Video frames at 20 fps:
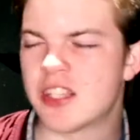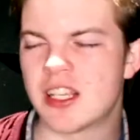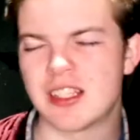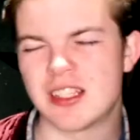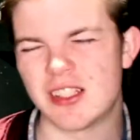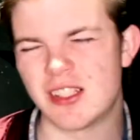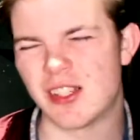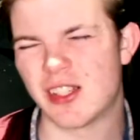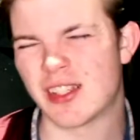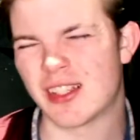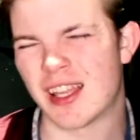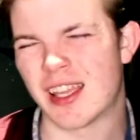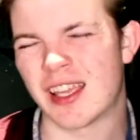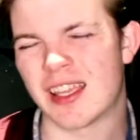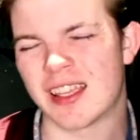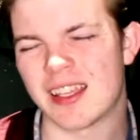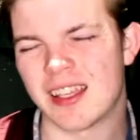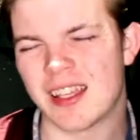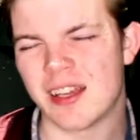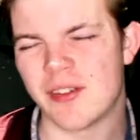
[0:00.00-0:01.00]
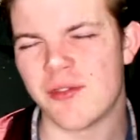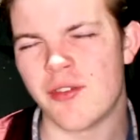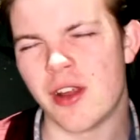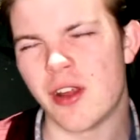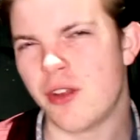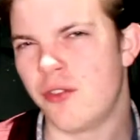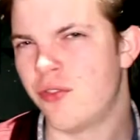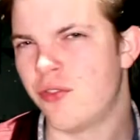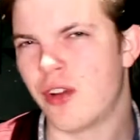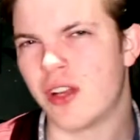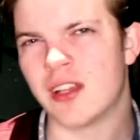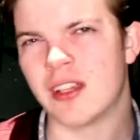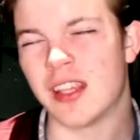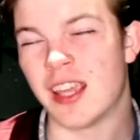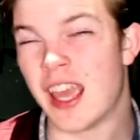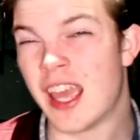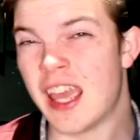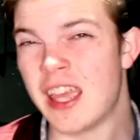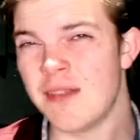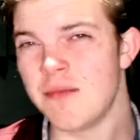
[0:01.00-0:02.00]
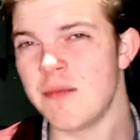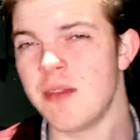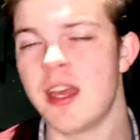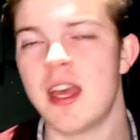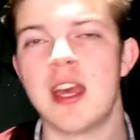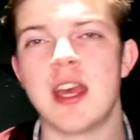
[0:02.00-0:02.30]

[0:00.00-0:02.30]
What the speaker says: doesn't look like a very fun game.